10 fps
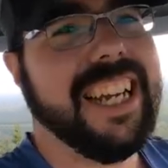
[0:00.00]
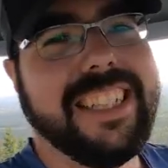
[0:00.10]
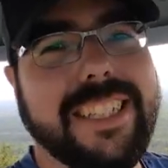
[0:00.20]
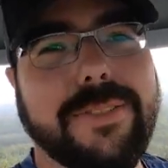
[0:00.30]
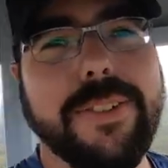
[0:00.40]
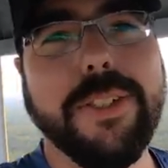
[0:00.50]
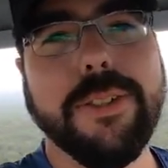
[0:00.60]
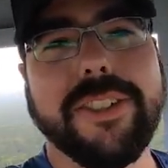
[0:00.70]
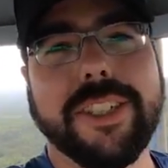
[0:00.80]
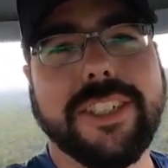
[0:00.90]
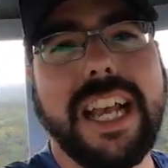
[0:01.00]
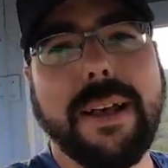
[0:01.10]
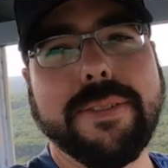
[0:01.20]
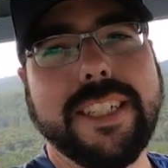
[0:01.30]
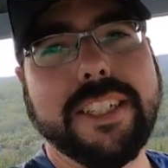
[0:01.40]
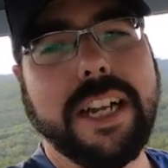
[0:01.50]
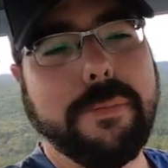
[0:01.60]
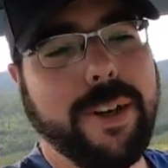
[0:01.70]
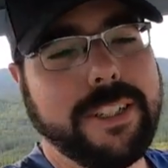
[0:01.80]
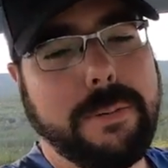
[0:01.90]
look at these views. They're just absolutely
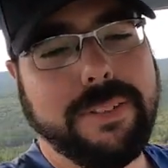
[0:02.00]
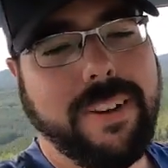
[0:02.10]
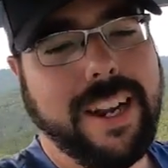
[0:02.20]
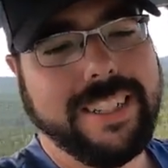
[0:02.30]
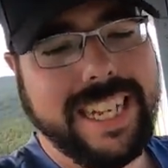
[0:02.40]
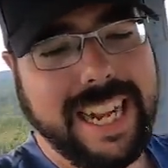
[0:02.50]
incredible on top of the fire